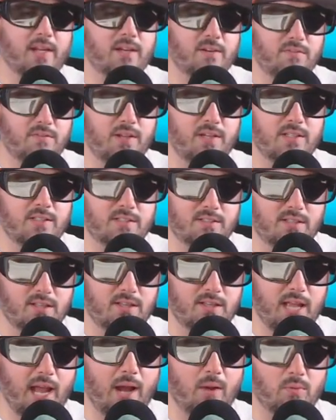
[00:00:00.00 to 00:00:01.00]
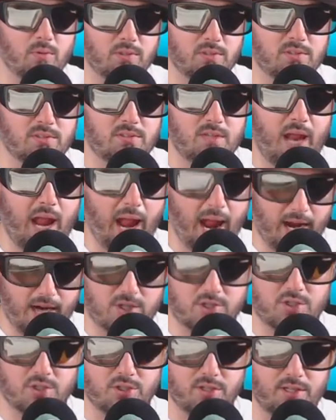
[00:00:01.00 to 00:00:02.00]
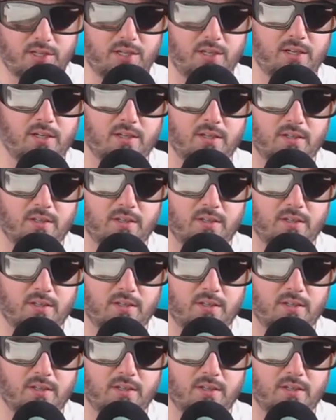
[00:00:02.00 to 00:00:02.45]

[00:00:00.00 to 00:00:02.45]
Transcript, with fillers: convinced that that was actually